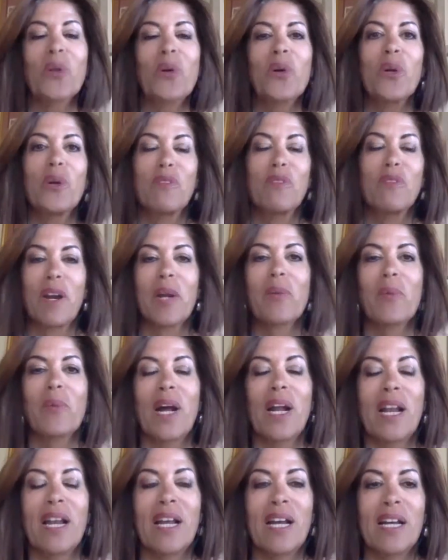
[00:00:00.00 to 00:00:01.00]
you very
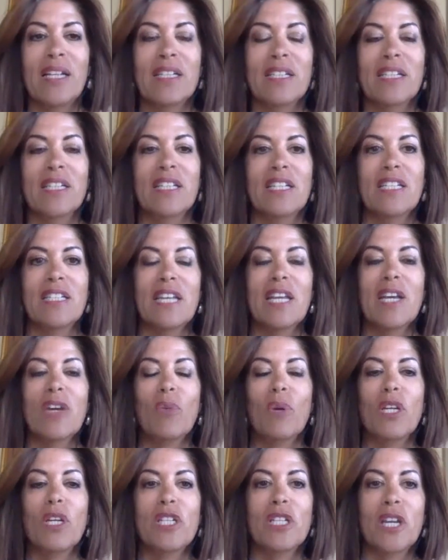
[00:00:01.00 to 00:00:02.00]
well as a
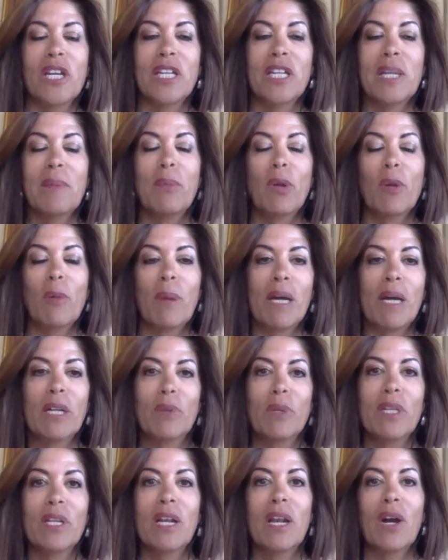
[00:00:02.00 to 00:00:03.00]
distinguished diplomat
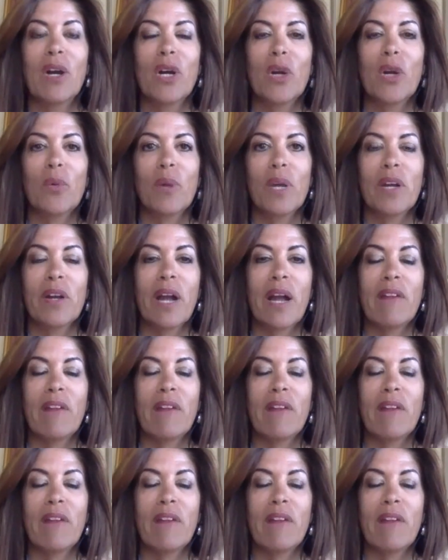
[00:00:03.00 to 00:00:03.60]
with a long career,